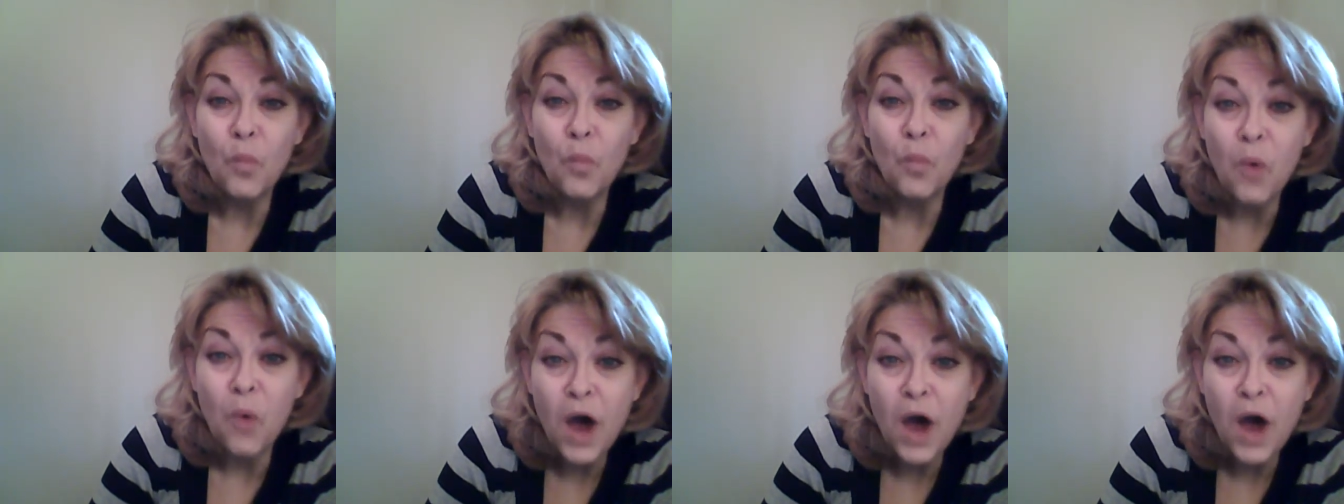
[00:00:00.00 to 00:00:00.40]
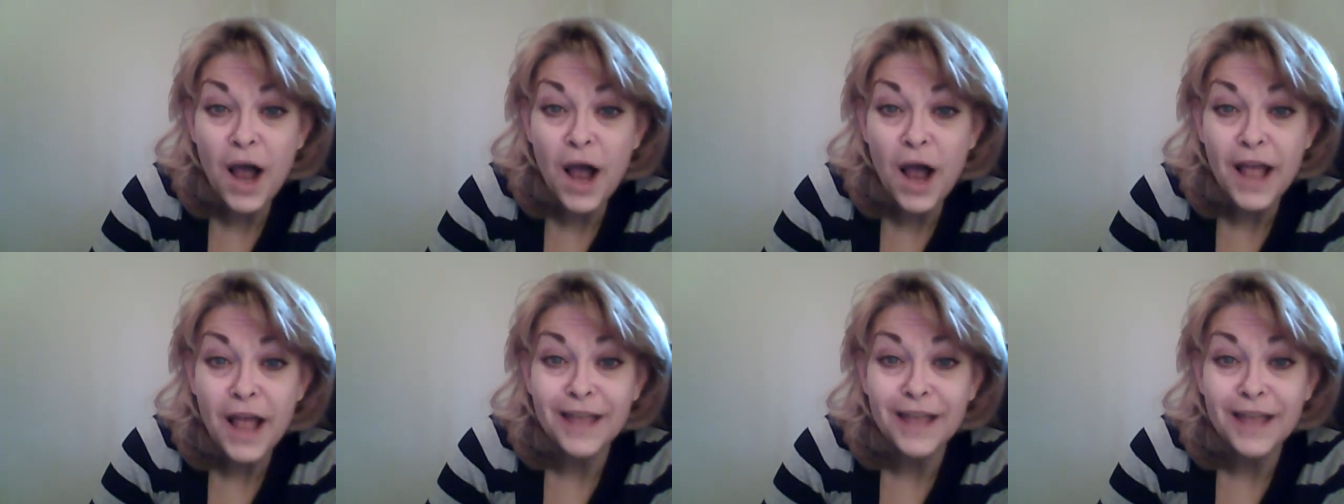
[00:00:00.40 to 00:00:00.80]

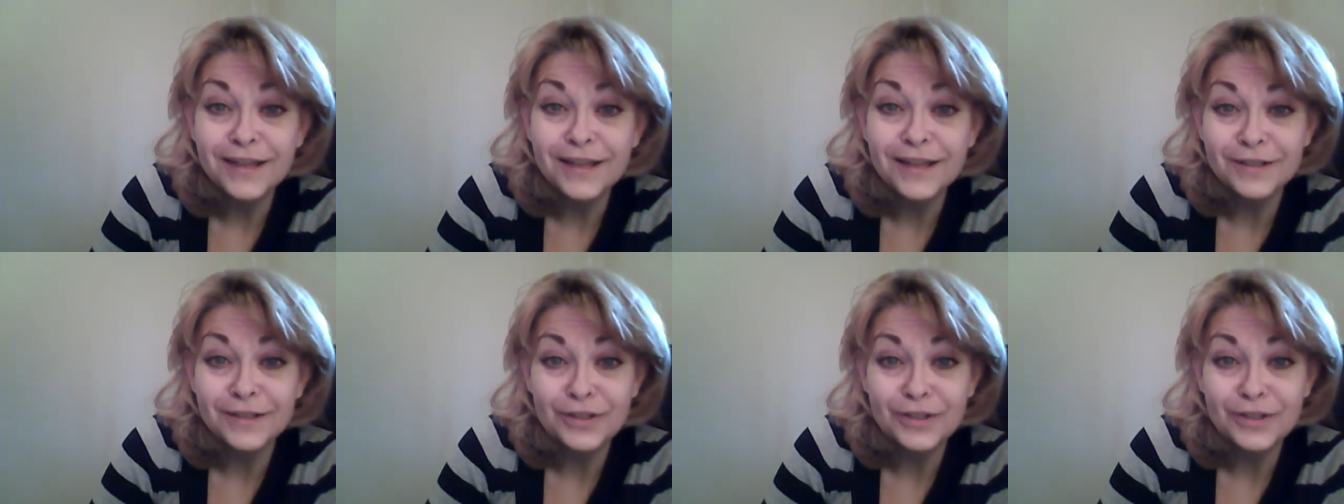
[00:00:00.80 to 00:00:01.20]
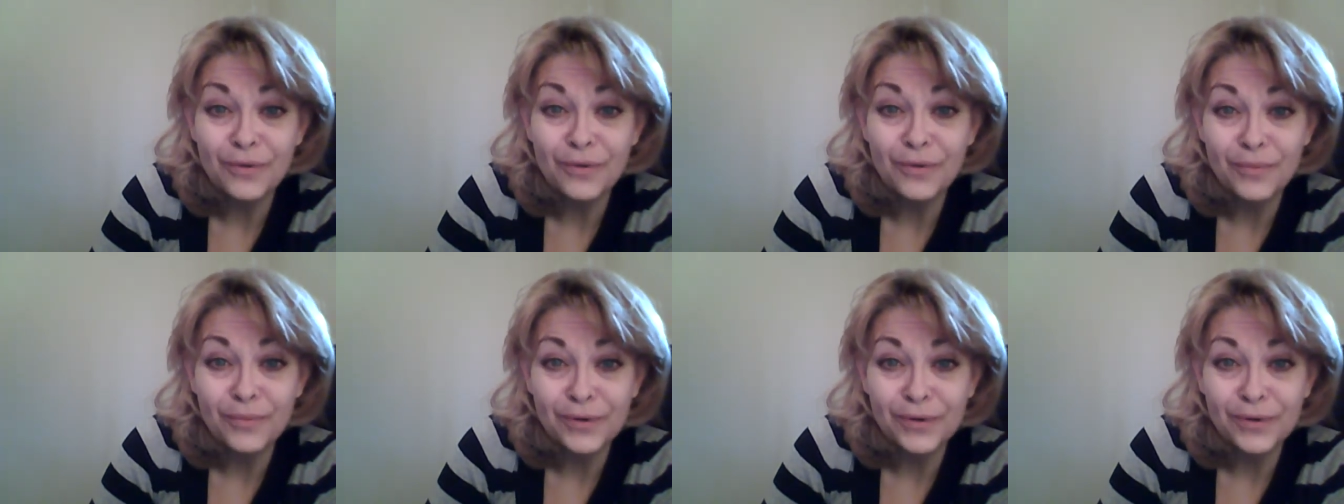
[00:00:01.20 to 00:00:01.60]
why it's so
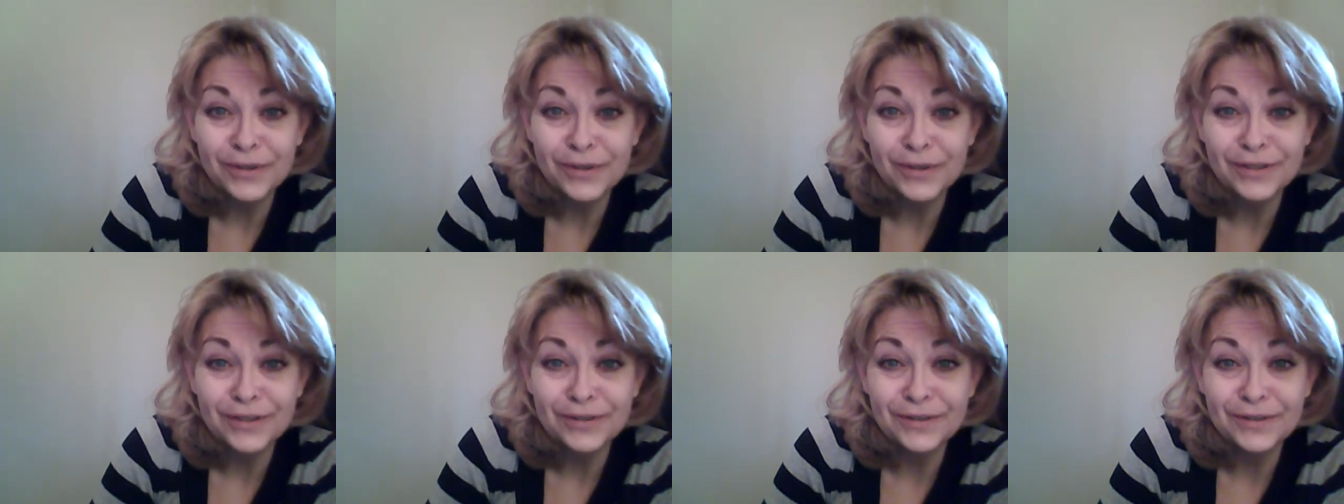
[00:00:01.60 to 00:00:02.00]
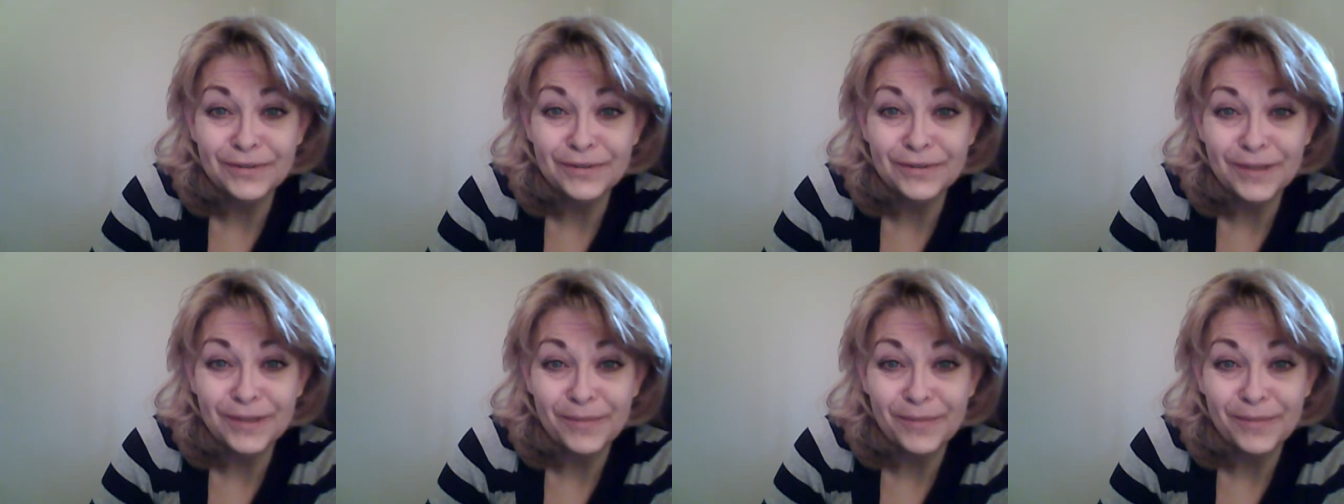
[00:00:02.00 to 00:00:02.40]
important to do
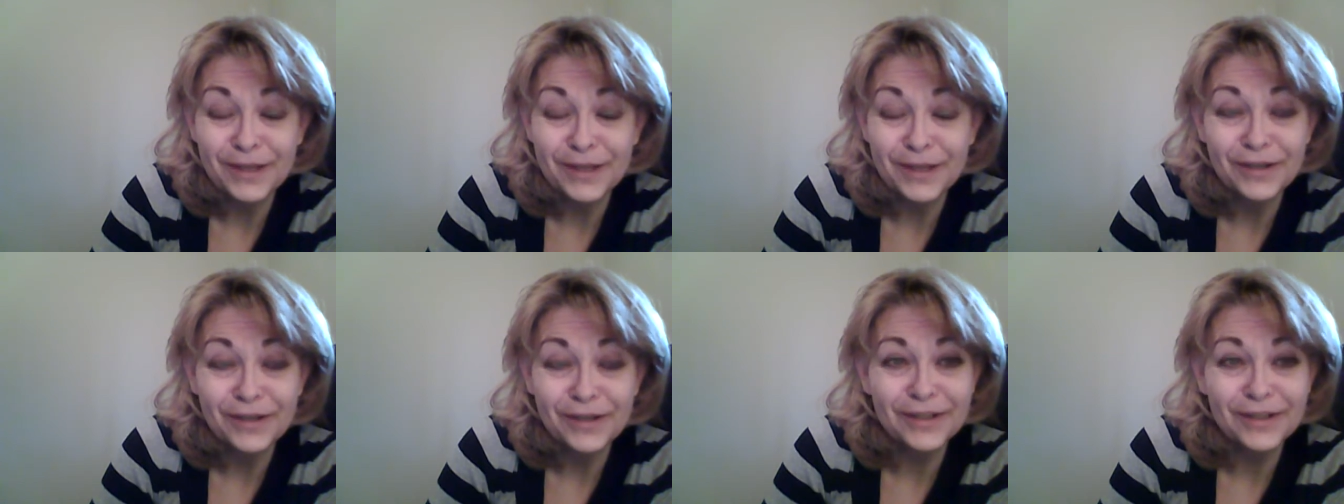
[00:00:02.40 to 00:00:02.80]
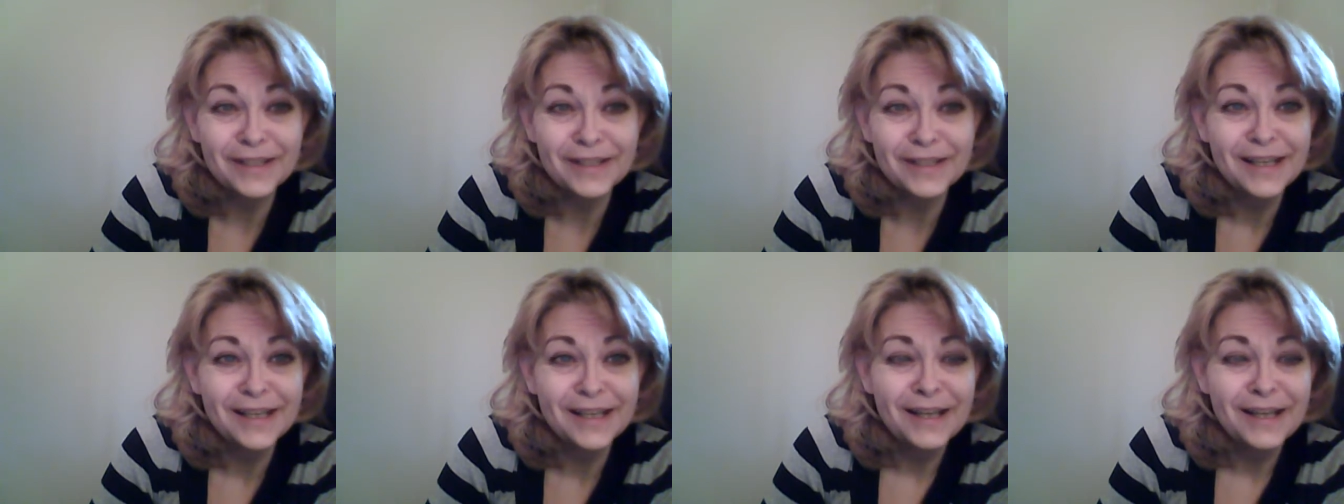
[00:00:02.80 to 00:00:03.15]
something good.